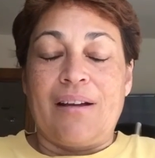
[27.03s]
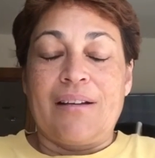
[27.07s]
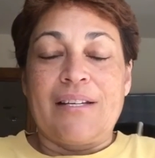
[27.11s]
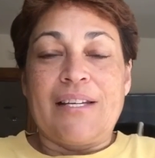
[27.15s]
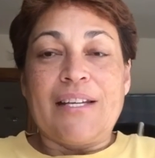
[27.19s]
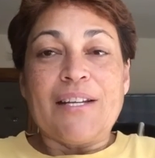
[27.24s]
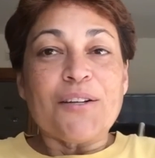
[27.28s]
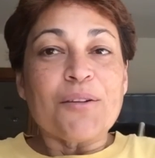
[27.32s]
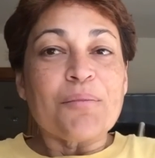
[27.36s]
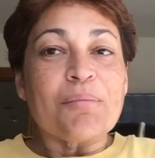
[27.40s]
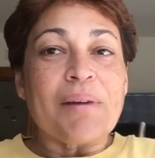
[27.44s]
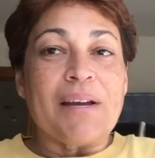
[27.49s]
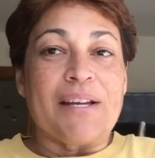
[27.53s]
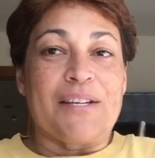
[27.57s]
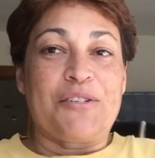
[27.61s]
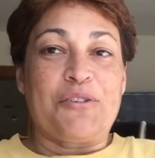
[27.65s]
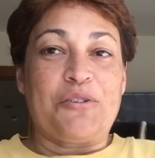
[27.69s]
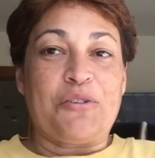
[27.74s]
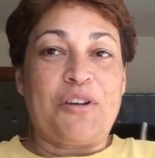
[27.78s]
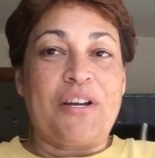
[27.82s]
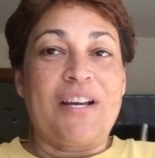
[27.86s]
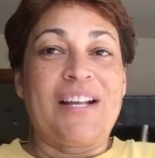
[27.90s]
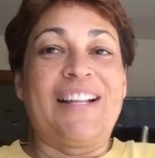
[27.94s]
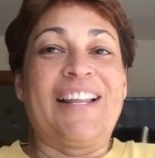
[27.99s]
needle
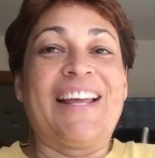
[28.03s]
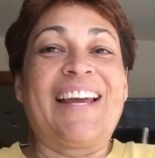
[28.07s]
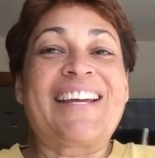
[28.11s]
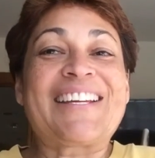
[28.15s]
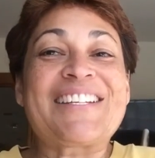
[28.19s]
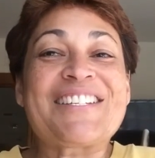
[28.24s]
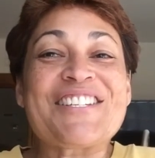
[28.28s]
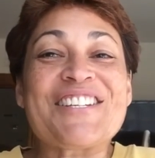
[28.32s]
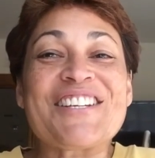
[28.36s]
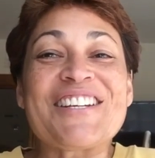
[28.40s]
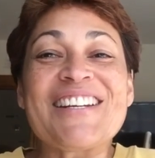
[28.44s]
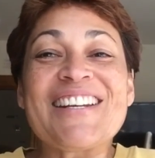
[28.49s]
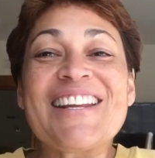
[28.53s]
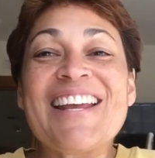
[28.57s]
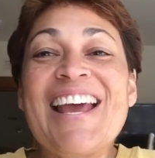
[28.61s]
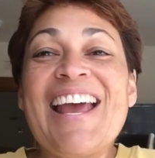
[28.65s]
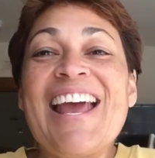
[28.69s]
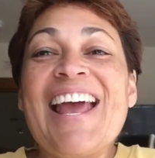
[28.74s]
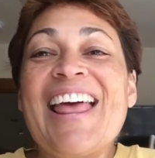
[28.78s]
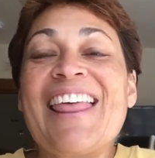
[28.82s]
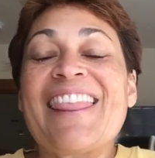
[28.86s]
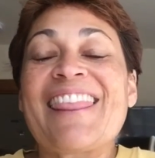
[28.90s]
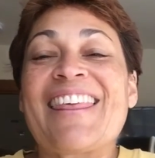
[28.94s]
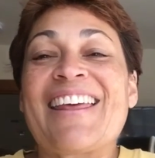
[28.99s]
minder collection
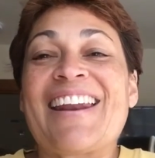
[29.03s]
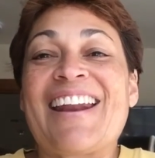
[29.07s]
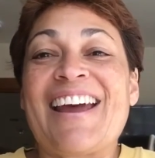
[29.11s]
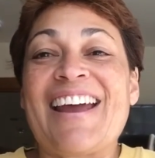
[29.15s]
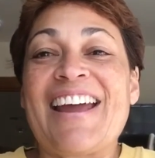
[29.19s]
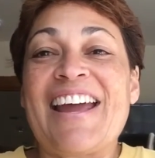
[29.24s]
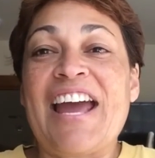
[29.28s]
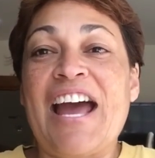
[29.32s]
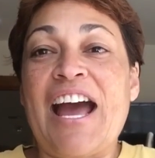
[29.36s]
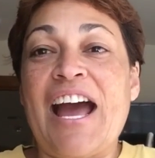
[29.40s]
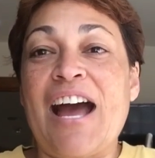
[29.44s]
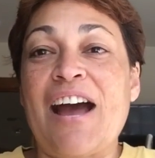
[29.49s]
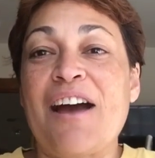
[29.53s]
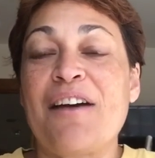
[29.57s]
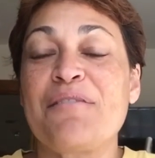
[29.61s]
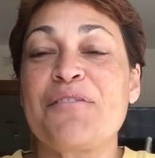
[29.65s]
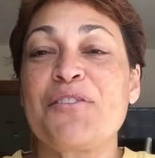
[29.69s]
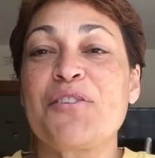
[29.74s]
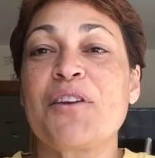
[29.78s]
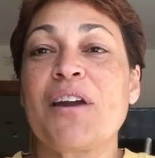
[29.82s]
that I have.